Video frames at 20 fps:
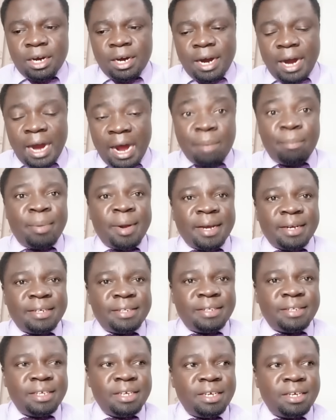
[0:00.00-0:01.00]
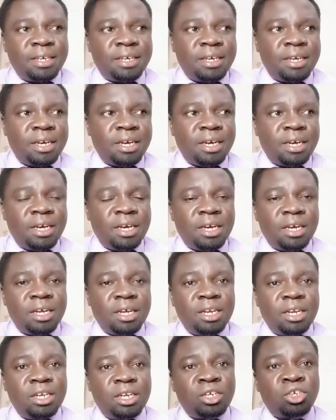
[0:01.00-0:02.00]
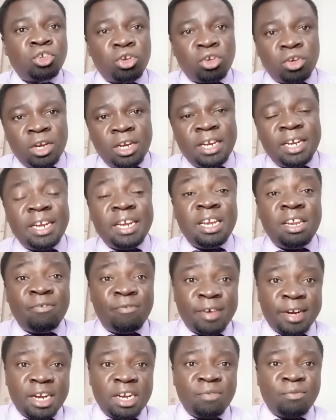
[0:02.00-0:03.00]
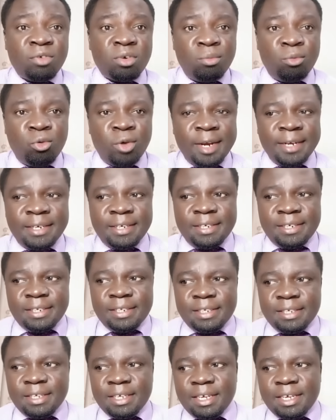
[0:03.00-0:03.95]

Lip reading: are practicing totally different from what